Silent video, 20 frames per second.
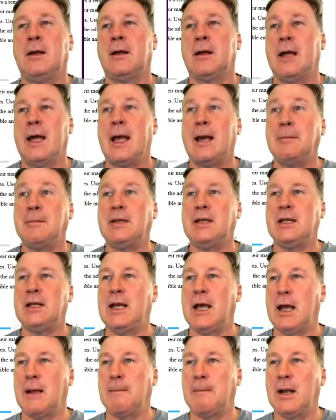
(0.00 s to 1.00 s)

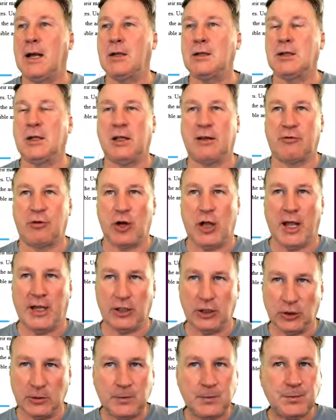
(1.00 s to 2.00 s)
MDA, mail delivery
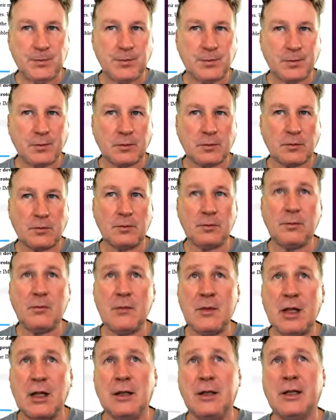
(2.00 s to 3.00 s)
agent.
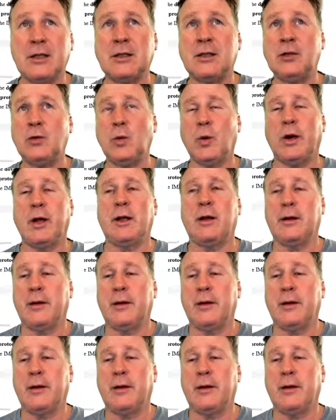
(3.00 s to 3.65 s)
This is what